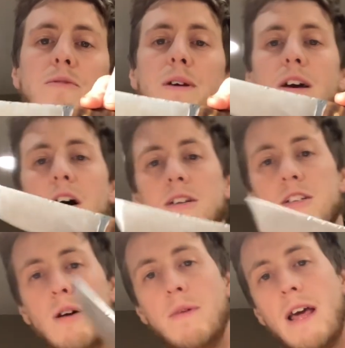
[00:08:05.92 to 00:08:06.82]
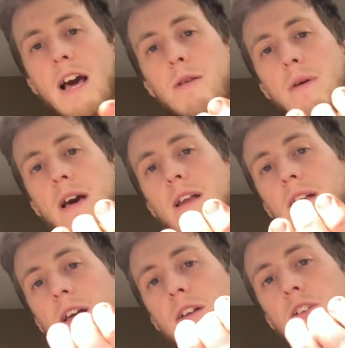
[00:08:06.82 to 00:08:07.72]
something custom and
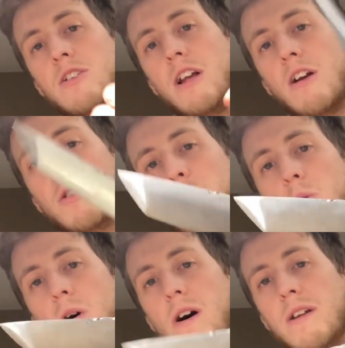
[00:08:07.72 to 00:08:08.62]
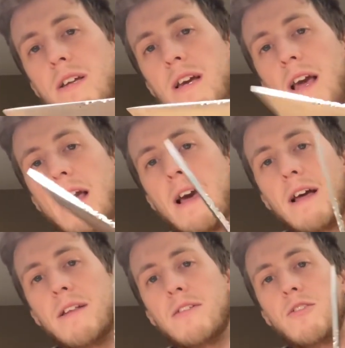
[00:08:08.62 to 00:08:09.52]
handmade and just heirloom quality
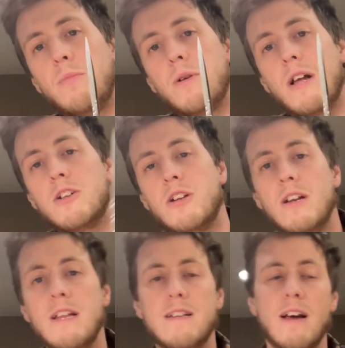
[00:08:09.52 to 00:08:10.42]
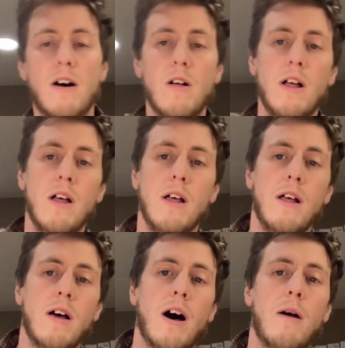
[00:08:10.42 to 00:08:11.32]
and super attention to detail.
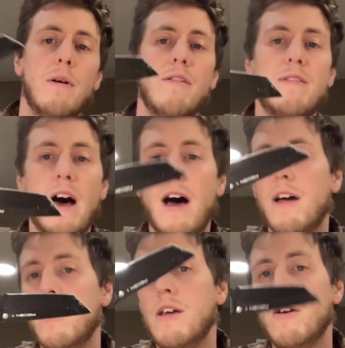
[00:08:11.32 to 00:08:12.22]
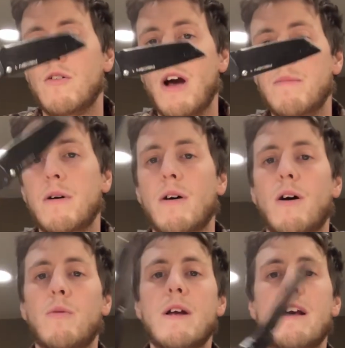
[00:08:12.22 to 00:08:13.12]
If not, grab
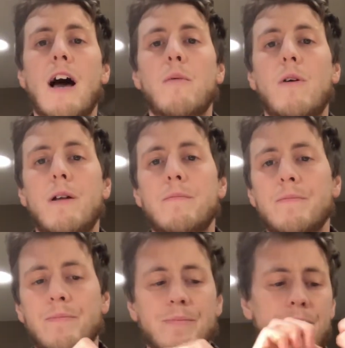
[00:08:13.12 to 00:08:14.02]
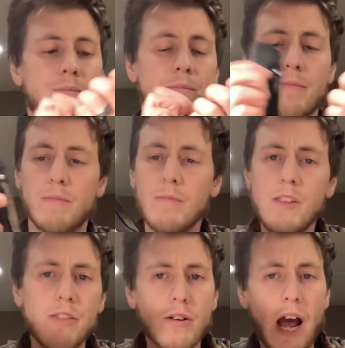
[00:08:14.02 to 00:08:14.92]
a Recon one.
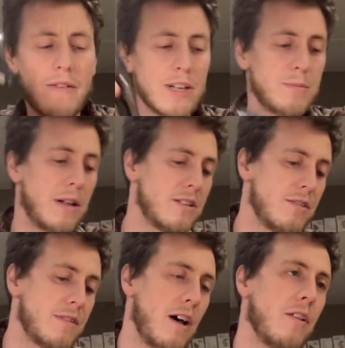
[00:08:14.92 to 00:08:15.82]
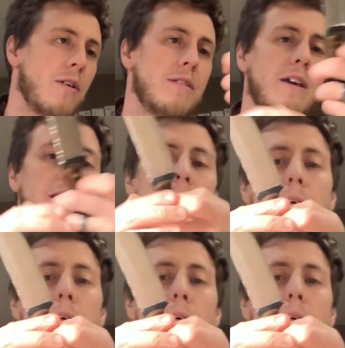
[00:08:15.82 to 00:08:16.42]
They're kind of expensive now, though, I think.